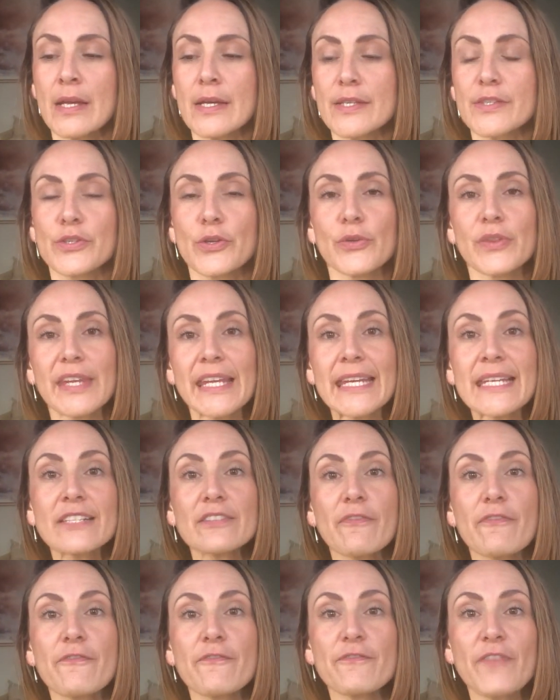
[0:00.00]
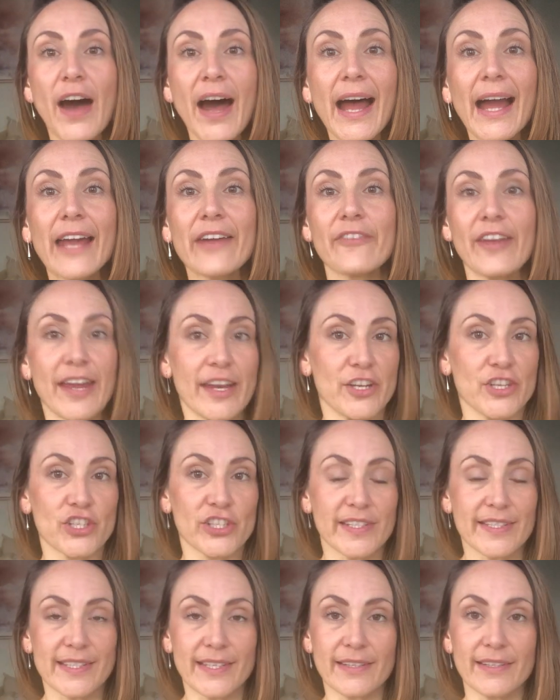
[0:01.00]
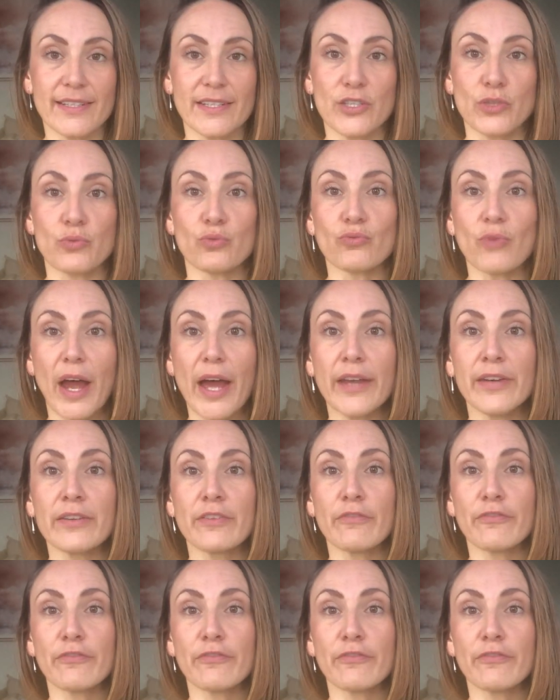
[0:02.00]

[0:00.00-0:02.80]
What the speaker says: So these 5 energy centers run